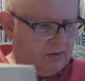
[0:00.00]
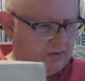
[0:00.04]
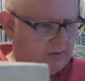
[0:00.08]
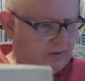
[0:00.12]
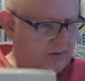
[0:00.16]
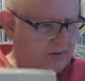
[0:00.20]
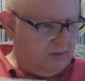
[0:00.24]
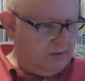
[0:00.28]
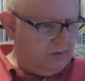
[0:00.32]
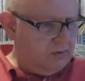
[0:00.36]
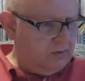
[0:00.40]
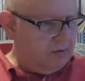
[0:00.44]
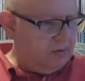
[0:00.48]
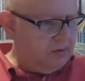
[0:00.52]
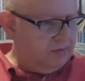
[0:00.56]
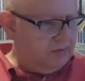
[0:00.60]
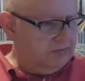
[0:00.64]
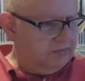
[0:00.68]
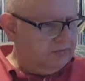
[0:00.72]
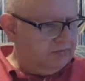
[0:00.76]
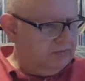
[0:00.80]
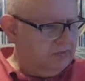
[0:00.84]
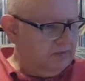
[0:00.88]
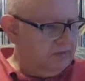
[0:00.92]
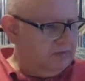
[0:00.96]
Though I
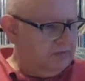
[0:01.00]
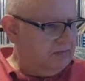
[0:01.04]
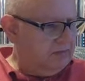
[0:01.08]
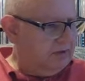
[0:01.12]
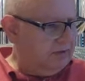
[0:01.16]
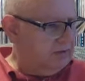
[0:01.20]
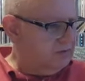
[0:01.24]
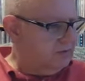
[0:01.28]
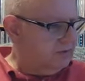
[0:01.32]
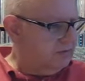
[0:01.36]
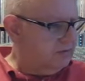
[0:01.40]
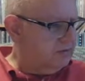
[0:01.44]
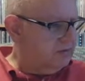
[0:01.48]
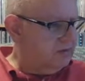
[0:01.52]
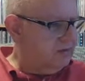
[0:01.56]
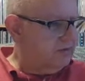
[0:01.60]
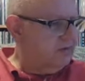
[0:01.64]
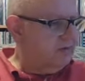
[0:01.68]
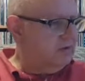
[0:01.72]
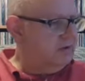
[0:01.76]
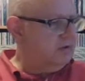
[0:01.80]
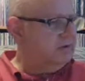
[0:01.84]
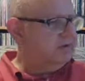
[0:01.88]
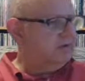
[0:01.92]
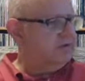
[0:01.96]
must admit on
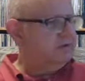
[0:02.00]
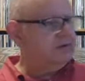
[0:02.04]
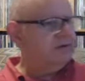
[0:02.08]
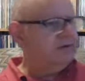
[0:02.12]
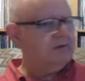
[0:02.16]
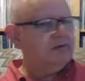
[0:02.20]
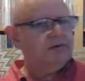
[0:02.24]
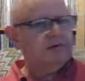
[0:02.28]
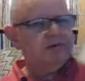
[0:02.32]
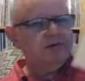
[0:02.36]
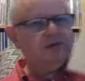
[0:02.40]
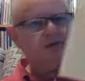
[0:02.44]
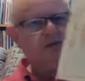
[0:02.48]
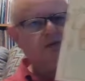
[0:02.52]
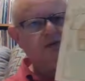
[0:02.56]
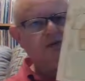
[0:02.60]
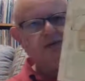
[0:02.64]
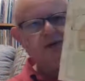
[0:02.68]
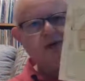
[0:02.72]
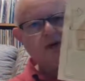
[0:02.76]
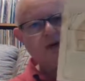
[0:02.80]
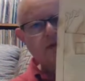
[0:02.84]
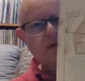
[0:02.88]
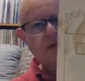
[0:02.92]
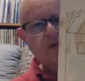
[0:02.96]
this,
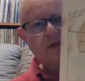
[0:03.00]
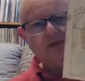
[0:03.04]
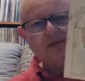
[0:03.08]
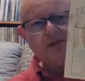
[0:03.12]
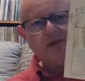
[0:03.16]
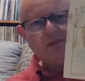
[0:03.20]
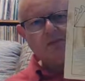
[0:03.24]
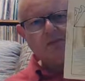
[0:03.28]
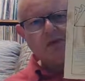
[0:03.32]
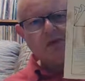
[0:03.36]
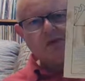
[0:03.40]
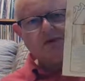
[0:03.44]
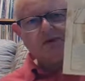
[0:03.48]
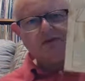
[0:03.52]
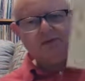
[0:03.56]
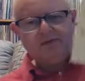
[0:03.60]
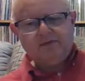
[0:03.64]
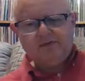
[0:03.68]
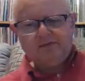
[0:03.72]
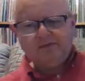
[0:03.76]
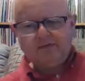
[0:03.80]
I think they might have